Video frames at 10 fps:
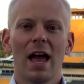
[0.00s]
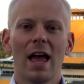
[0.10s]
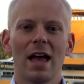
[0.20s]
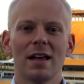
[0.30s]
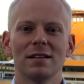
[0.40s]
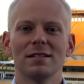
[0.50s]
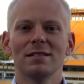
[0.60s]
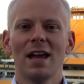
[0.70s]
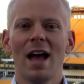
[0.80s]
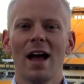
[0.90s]
And
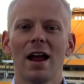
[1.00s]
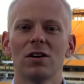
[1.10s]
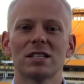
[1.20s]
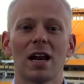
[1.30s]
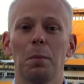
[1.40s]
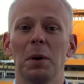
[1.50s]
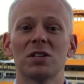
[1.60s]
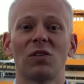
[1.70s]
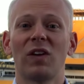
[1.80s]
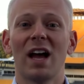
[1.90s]
yeah, Harris had a
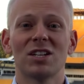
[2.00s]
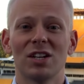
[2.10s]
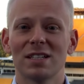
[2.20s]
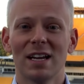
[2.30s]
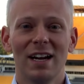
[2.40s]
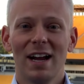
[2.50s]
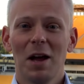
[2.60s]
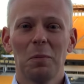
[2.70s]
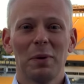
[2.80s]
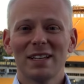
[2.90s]
bunch of catches,
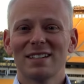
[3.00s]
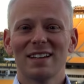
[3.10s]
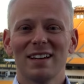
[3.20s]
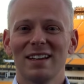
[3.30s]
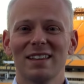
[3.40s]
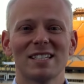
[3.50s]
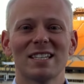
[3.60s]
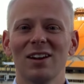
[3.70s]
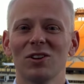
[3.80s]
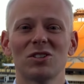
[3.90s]
but the
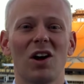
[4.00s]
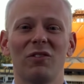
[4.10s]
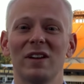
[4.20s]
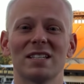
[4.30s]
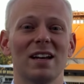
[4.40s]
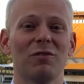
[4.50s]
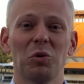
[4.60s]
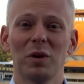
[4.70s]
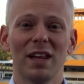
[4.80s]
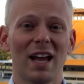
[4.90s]
Steelers offense never
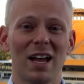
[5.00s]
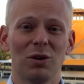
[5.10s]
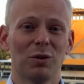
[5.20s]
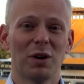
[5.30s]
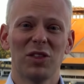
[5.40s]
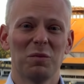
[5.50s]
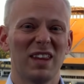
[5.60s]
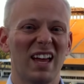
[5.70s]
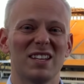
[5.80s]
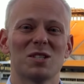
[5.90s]
really got into a rhythm, and
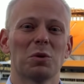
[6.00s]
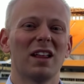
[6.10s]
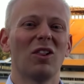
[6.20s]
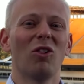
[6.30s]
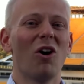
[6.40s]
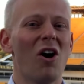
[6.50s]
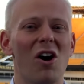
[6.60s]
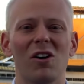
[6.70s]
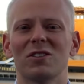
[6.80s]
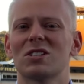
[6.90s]
they had these really
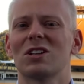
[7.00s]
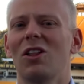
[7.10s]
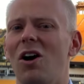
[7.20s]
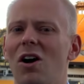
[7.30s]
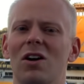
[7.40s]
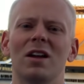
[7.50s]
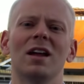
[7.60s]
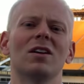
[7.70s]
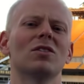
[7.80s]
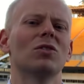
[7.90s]
long,
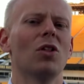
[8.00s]
slogging,